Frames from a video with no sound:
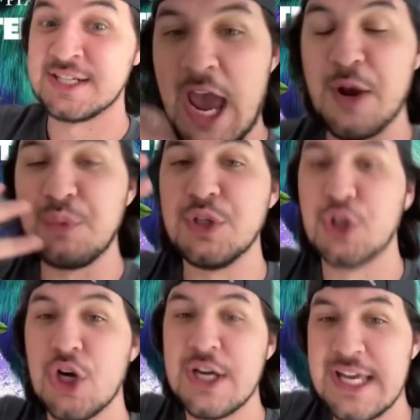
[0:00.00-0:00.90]
And we
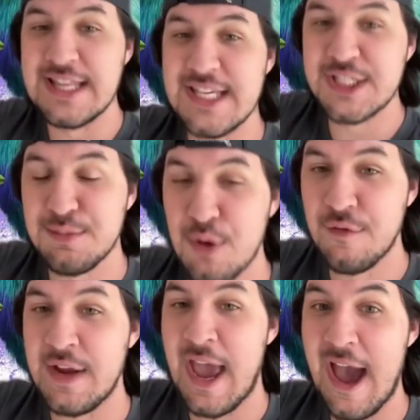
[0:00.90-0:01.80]
learn in this
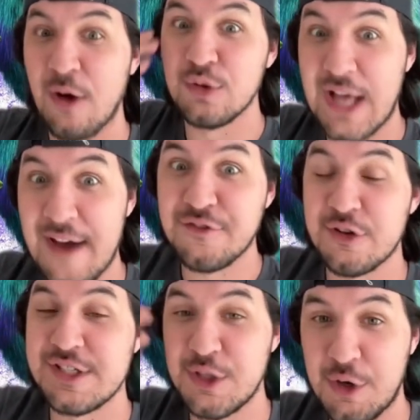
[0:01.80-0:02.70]
movie how laughter is
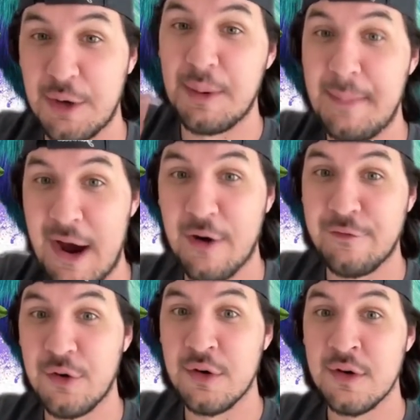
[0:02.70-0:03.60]
incredibly
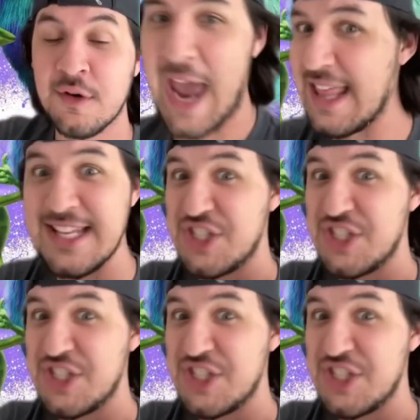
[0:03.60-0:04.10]
powerful, and it's